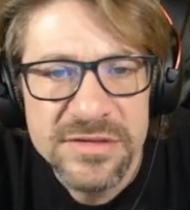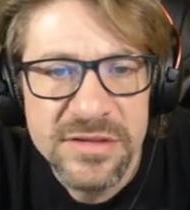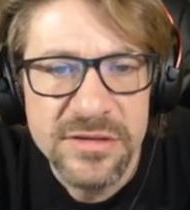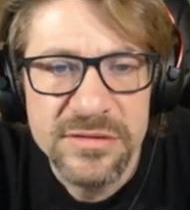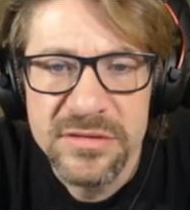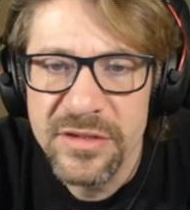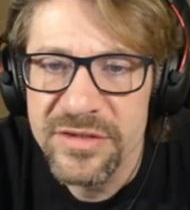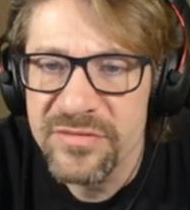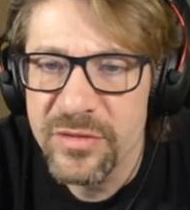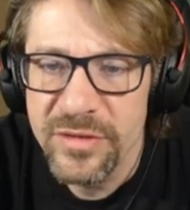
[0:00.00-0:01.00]
Let's go large
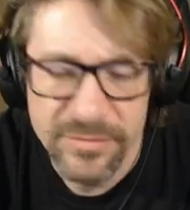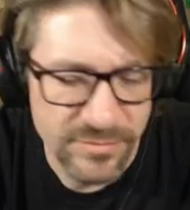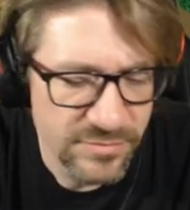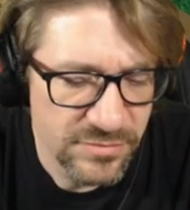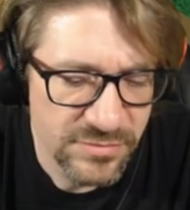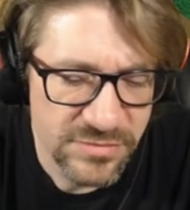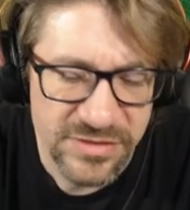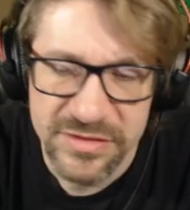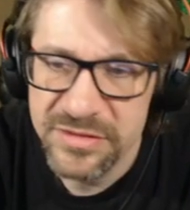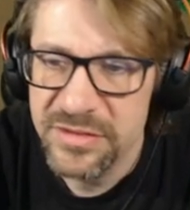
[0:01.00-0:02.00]
floor.
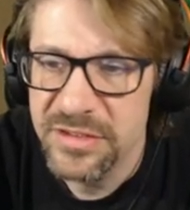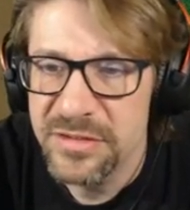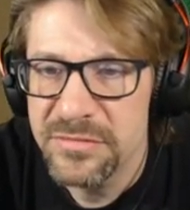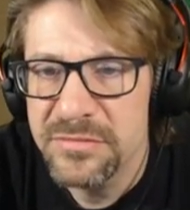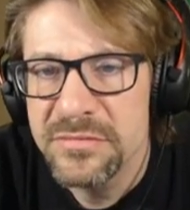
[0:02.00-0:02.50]
Let's turn